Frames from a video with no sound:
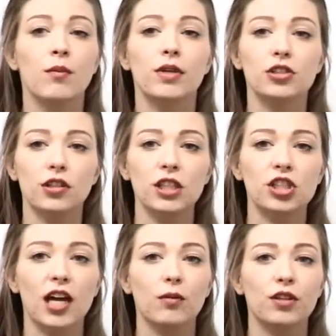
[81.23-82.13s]
Be sure to
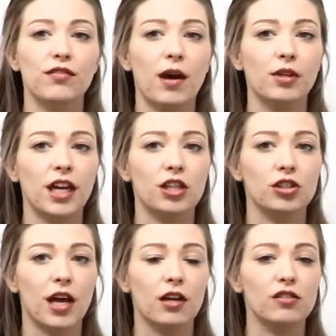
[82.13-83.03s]
check with your
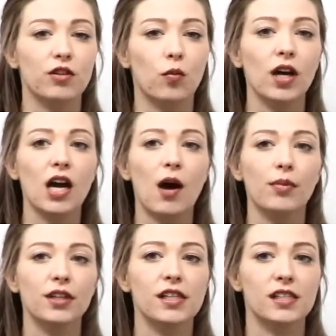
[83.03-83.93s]
fabrication house for what
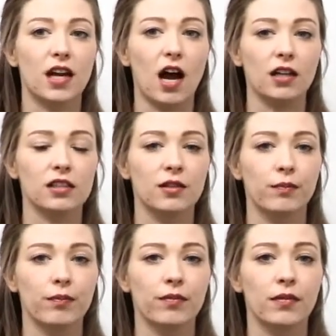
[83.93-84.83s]
copper is stocked.
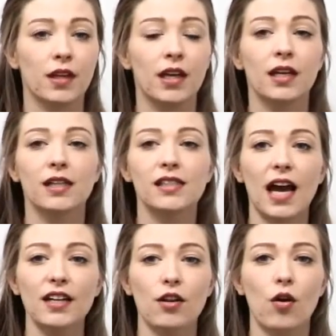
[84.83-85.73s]

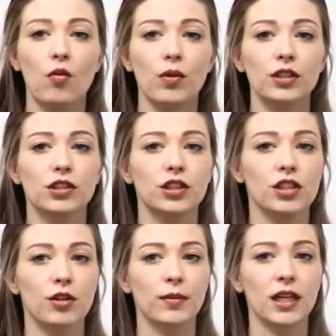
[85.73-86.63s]
Side note, when you're
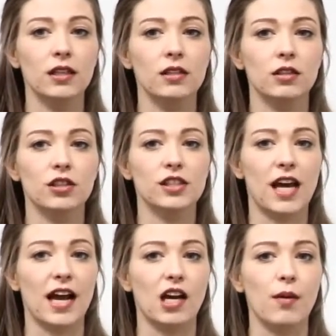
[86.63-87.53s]
determining your
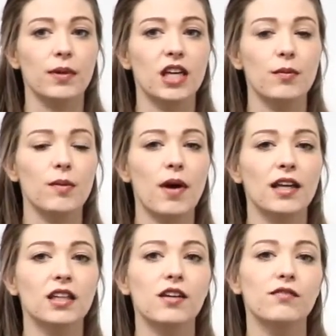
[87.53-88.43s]
stack up, keep in
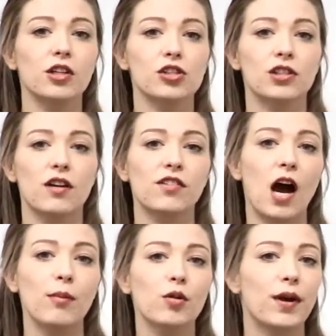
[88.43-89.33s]
mind the conversion of
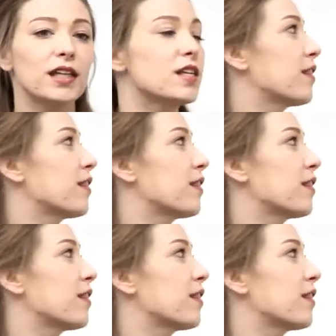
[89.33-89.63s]
copper weight to